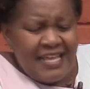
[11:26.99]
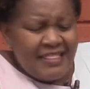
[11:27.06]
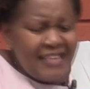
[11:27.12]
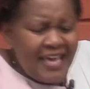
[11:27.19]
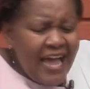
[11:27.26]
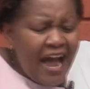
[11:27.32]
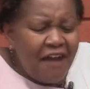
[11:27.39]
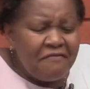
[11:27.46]

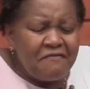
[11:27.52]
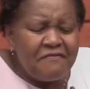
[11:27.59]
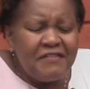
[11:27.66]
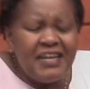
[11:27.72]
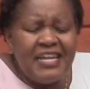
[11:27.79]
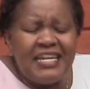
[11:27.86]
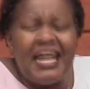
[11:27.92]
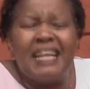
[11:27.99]
They are
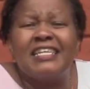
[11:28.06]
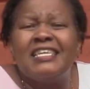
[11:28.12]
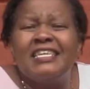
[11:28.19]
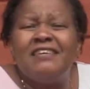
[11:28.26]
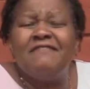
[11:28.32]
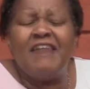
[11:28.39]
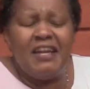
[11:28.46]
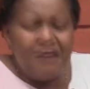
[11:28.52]
freed and
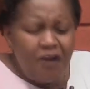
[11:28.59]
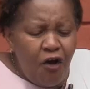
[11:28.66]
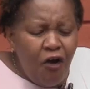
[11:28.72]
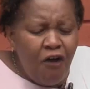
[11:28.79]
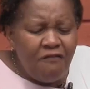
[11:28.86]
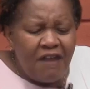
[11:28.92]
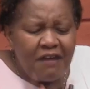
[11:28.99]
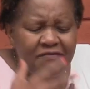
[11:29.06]
given
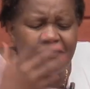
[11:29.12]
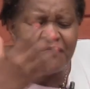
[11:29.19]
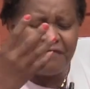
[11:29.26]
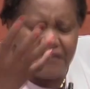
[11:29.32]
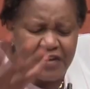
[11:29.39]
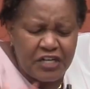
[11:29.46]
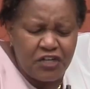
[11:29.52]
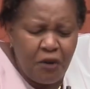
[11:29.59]
over
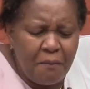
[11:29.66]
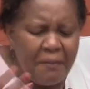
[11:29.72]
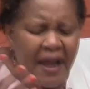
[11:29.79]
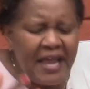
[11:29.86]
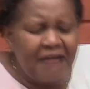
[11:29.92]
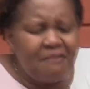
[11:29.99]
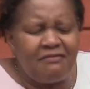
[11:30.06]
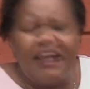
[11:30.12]
freedom
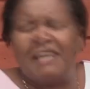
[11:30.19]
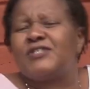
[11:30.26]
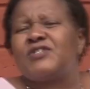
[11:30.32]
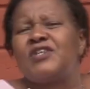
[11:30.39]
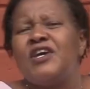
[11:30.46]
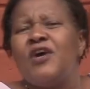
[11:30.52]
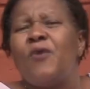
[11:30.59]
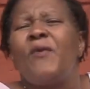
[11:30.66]
by Christ